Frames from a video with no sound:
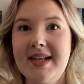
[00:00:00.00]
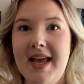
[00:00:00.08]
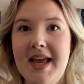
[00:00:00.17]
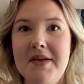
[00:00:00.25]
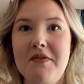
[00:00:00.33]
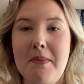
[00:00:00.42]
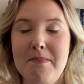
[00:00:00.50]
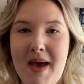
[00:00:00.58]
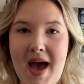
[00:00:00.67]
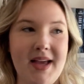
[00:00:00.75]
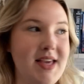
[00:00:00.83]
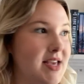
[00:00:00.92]
gave
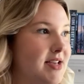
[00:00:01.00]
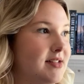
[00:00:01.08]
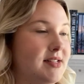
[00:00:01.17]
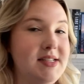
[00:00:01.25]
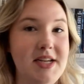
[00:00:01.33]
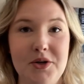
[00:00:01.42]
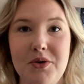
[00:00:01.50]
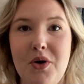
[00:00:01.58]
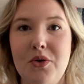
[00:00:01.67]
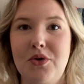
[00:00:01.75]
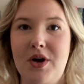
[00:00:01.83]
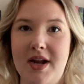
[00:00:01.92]
Maggie
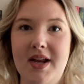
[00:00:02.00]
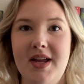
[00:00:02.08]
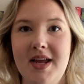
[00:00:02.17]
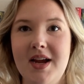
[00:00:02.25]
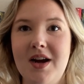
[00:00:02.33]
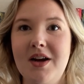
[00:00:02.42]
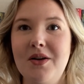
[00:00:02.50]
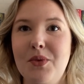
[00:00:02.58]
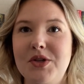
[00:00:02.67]
zero credit here.